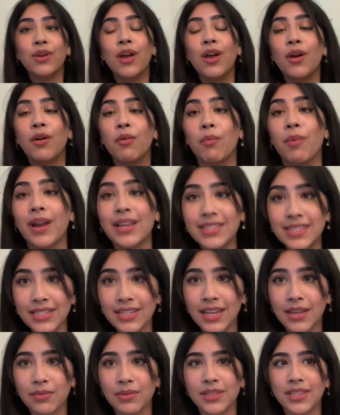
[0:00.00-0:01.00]

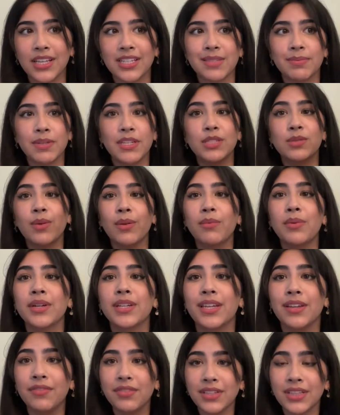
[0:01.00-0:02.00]
resonate with us, because when we're
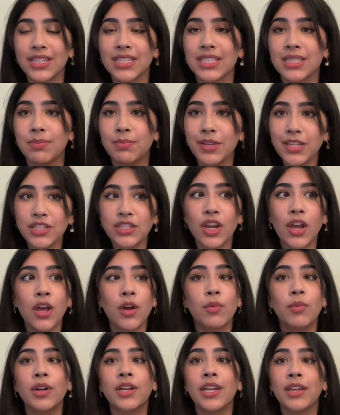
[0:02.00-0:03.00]
giving this speech,
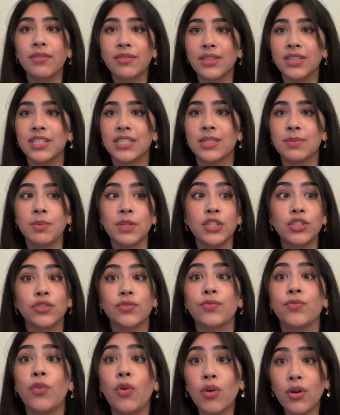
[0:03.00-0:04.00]
we're giving this speech
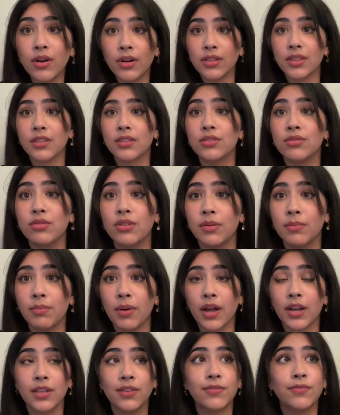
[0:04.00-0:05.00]
for the student
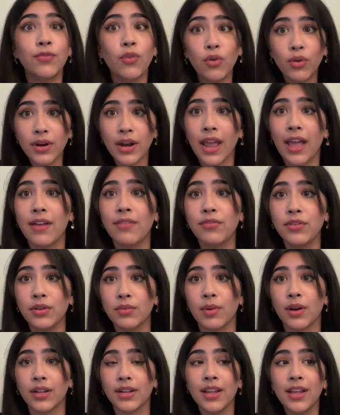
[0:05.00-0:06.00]
body, for
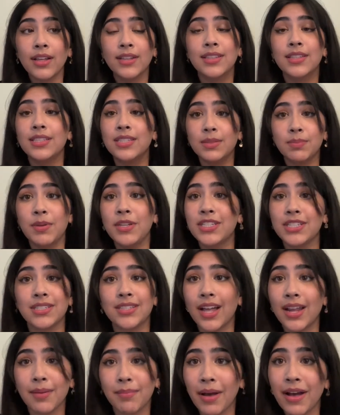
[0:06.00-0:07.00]
everyone. This speech is
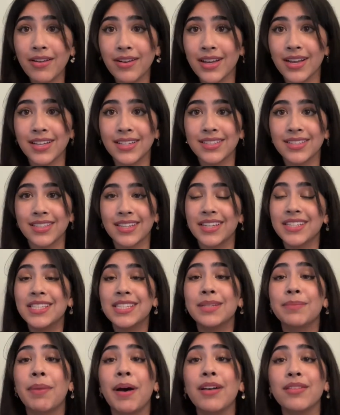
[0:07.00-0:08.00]
not about us. It's
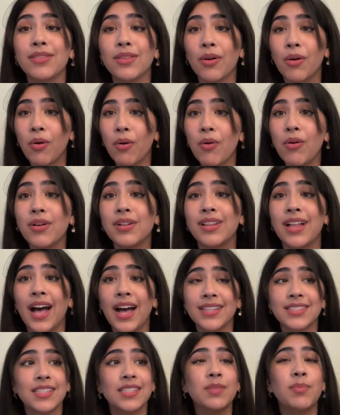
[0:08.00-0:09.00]
about the whole
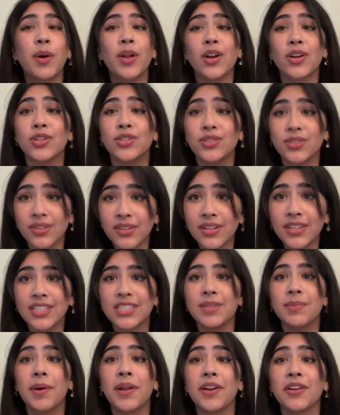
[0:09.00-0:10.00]
class. It's about our journey.
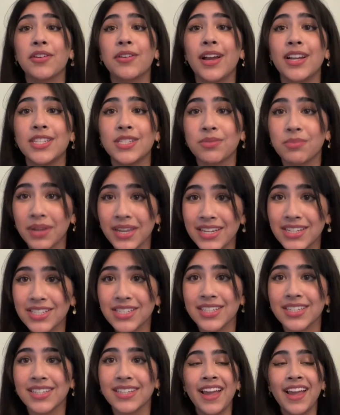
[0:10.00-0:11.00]
It's about our
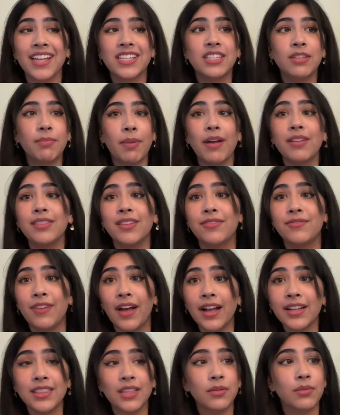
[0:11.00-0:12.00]
graduation. about the
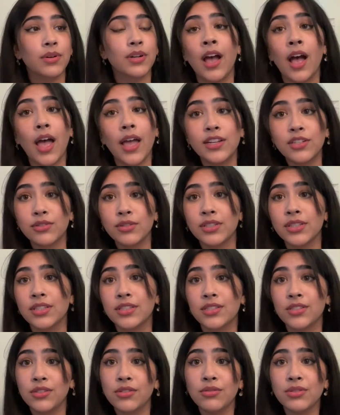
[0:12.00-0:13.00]
fact that we're entering
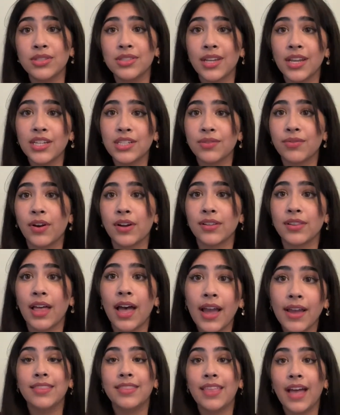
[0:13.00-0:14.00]
this new stage of our
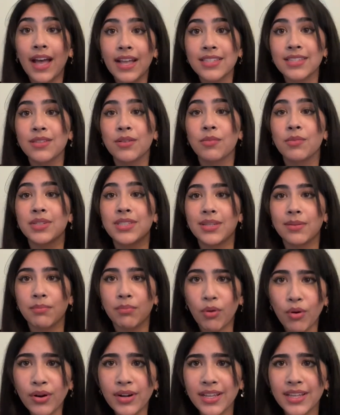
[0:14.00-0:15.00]
lives. That's what's
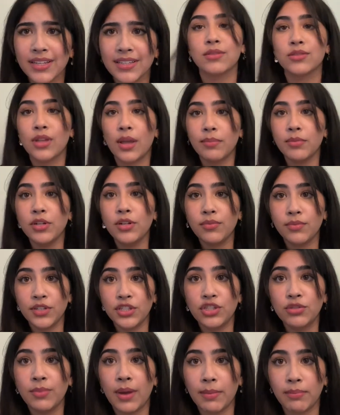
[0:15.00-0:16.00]
important. So I'm going to read
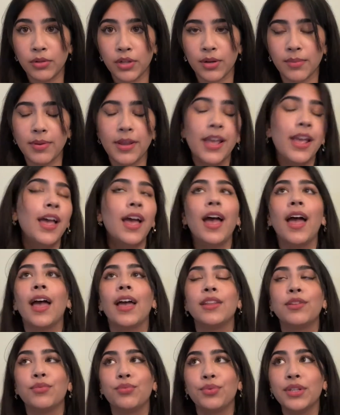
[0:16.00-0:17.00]
you my blurb.
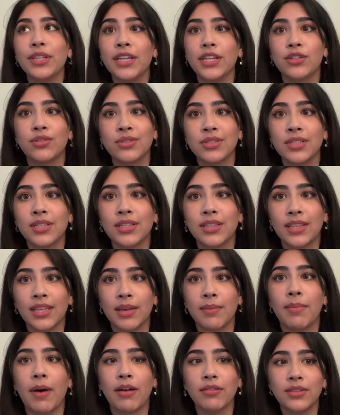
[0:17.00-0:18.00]
And the really interesting thing
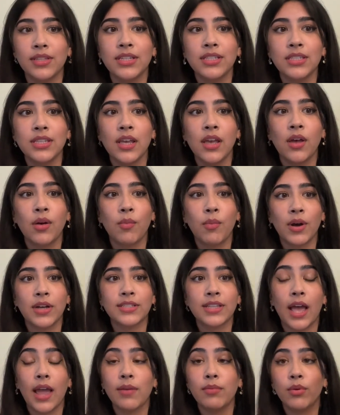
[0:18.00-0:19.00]
about this was
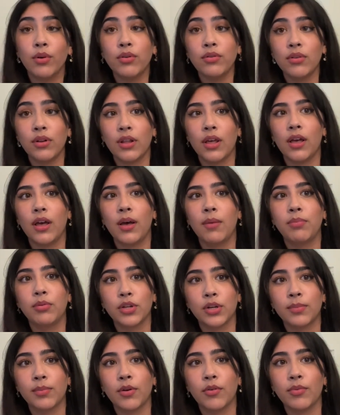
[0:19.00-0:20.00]
I wrote a
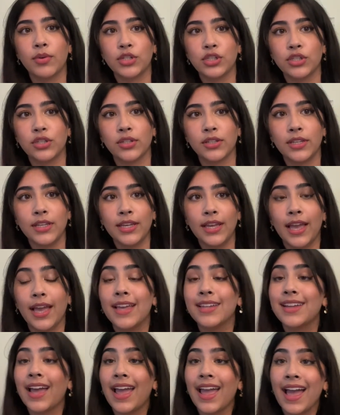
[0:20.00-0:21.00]
blurb originally
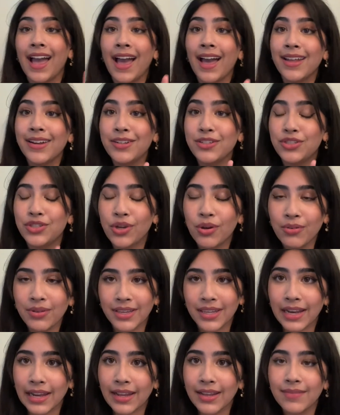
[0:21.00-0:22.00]
and I had a joke
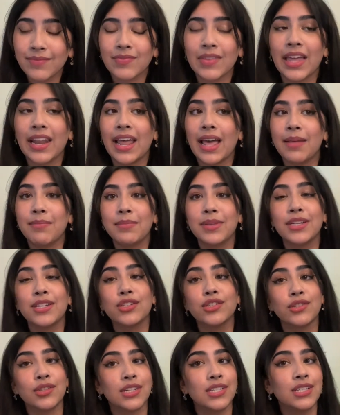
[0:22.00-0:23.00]
in it that
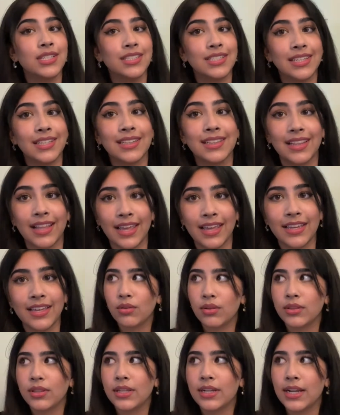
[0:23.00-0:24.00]
administration didn't
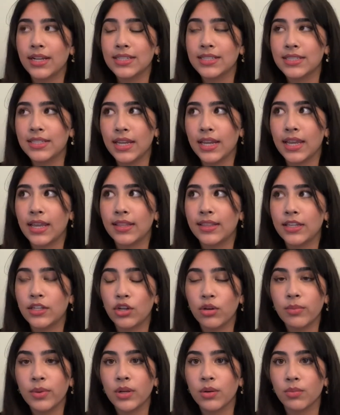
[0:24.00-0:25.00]
like. The next day, they
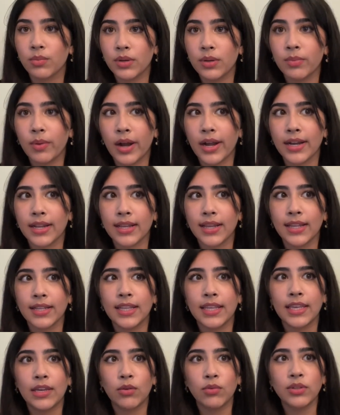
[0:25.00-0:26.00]
told me to rewrite it and
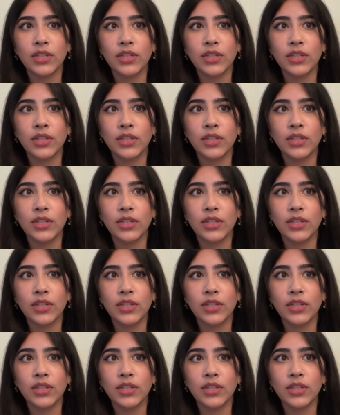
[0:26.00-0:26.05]
they only